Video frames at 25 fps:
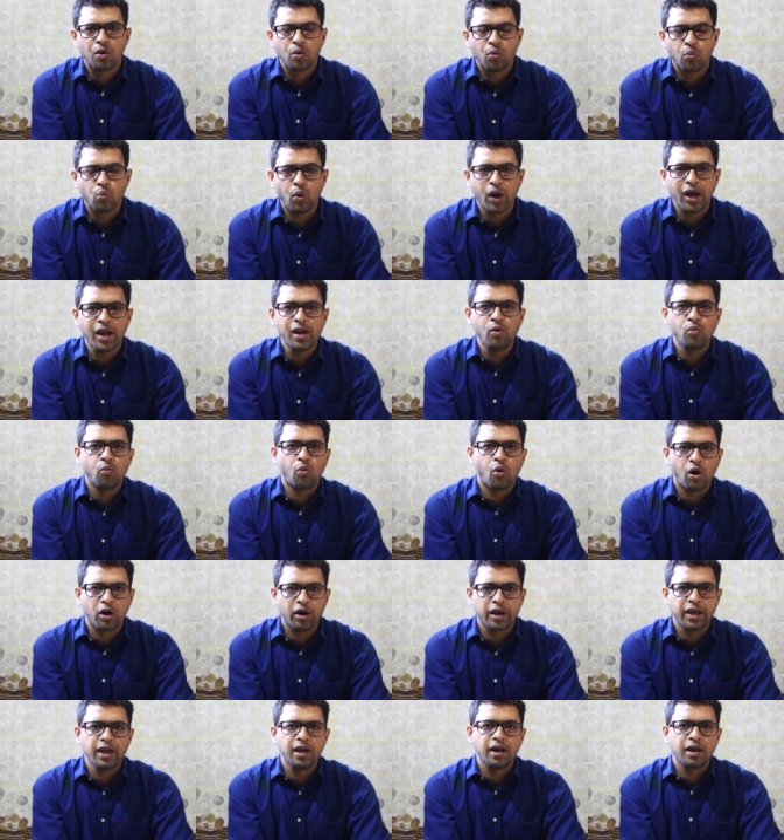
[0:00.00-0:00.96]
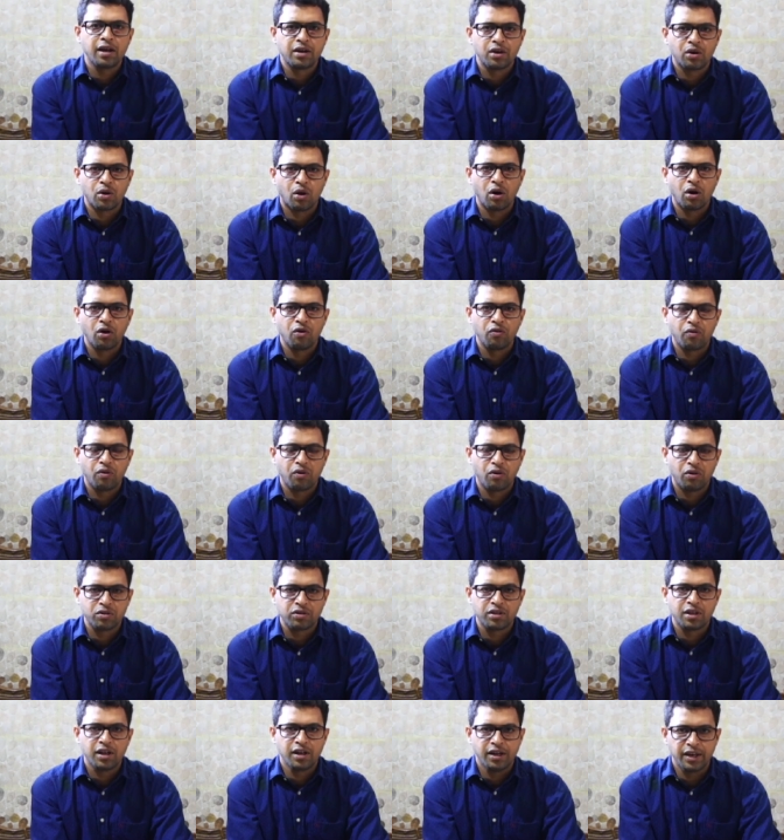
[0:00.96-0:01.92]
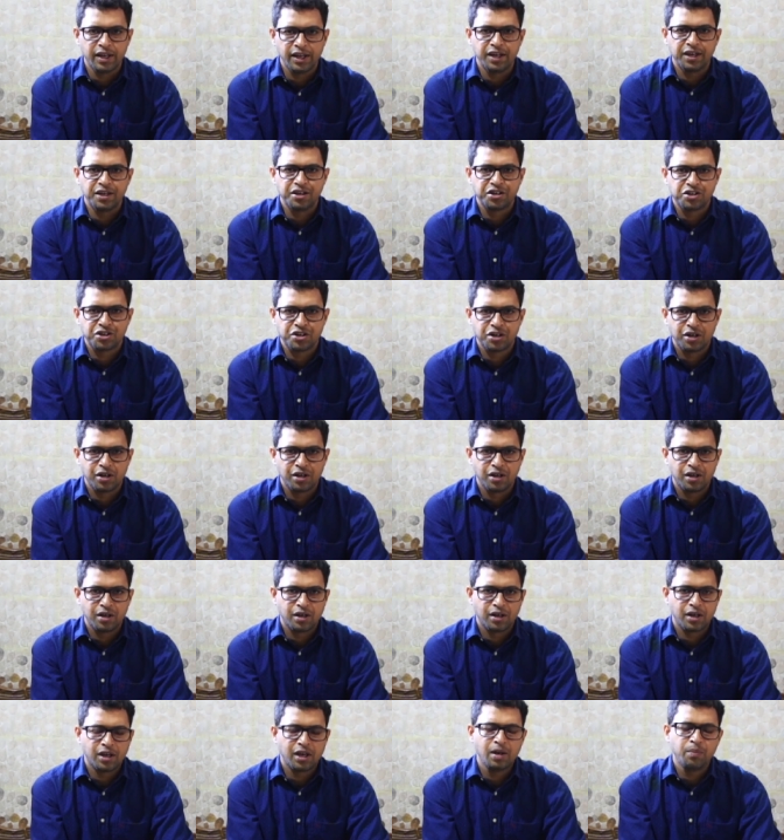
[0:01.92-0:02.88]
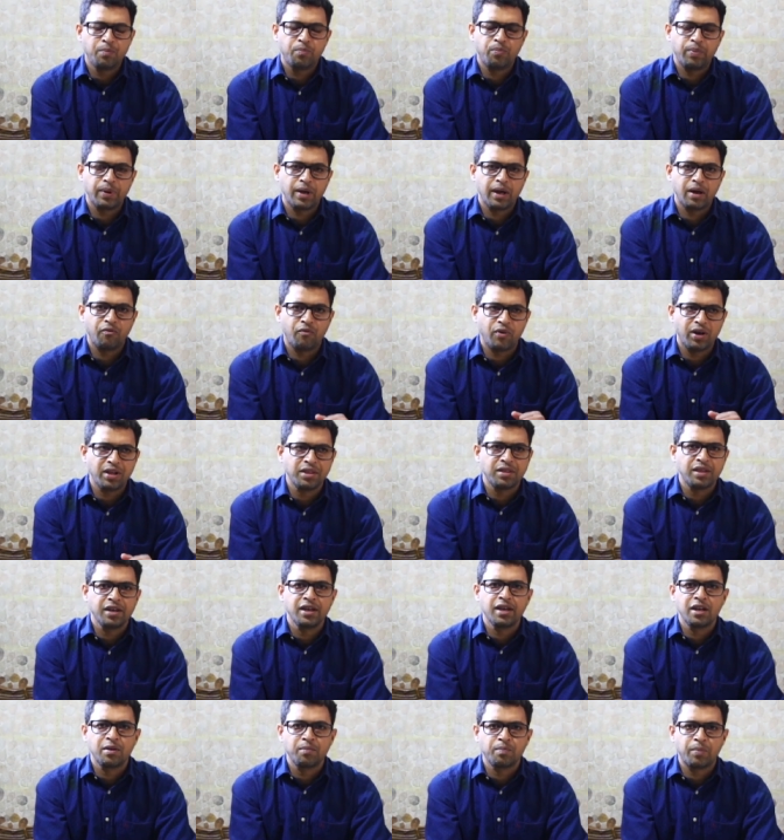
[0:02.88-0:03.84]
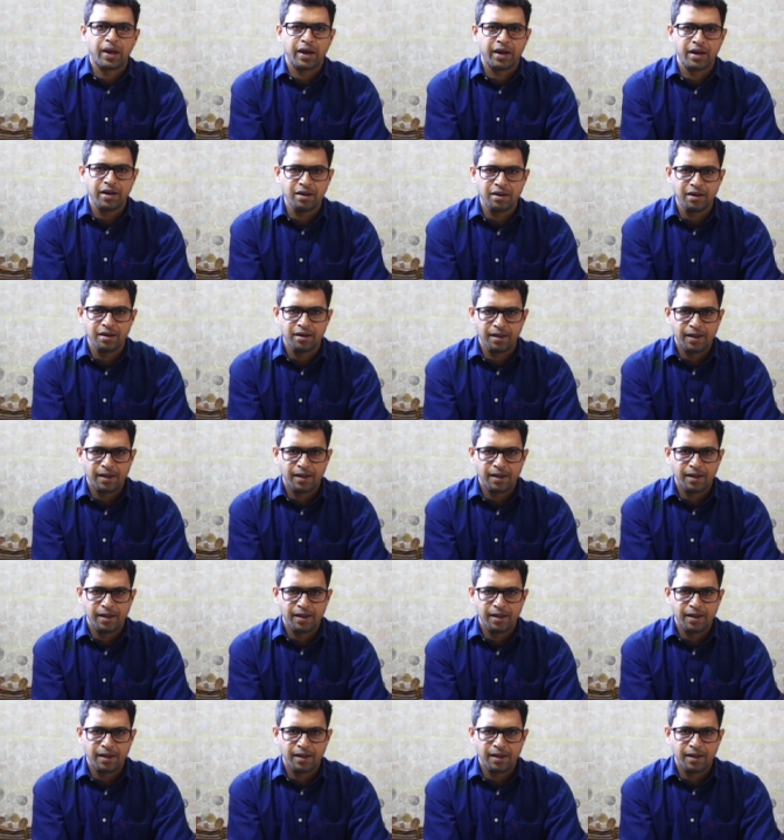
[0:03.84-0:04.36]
While walking a dog on the leash, keep one thing in mind.